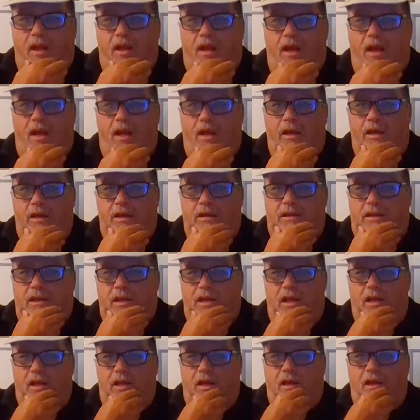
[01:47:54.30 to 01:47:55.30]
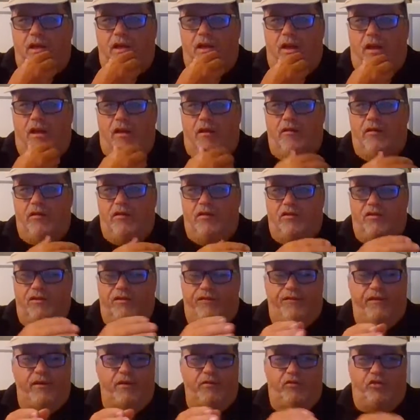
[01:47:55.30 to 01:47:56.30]
a
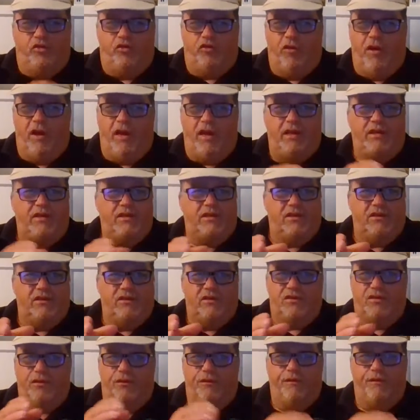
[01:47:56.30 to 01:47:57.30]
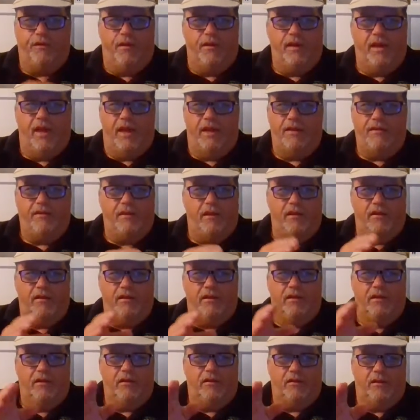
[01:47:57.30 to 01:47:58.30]
few tricks and stuff like that
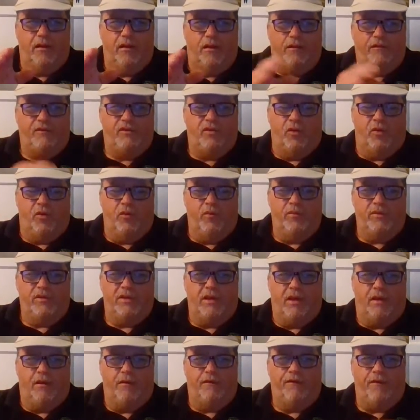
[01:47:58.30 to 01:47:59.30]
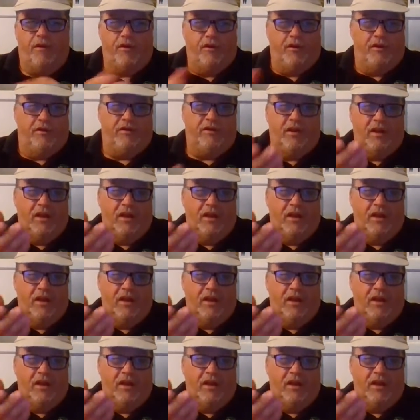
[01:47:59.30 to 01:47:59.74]
I've taught myself. I